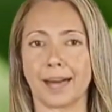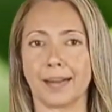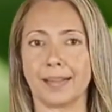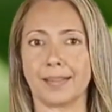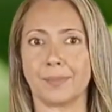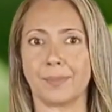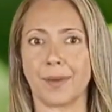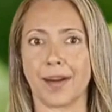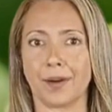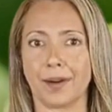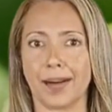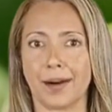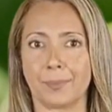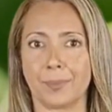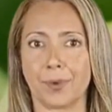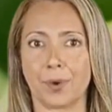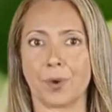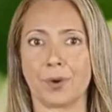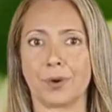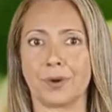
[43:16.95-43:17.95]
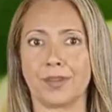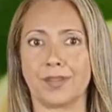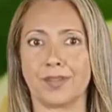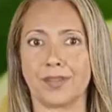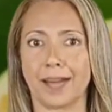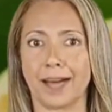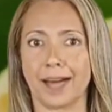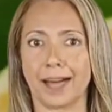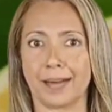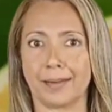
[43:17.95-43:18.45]
it's very important
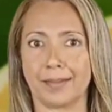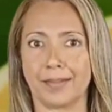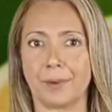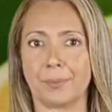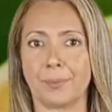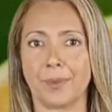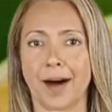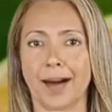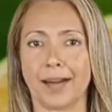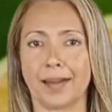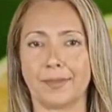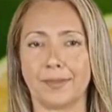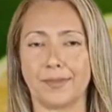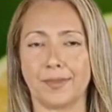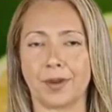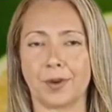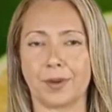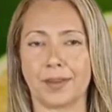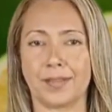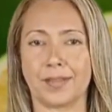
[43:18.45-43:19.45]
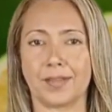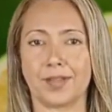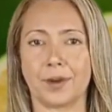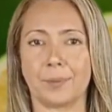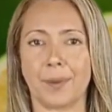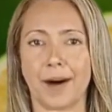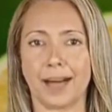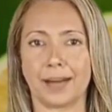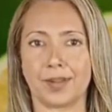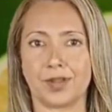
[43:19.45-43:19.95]
to eat the right foods
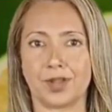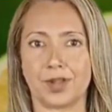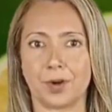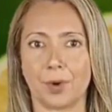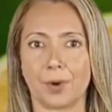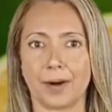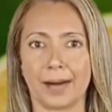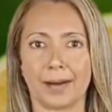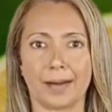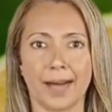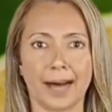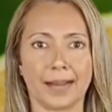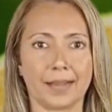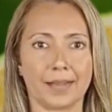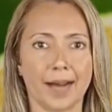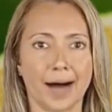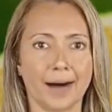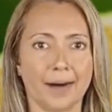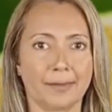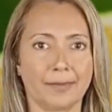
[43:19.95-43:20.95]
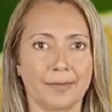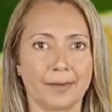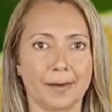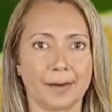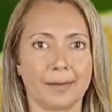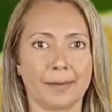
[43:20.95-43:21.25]
to make sure you get enough.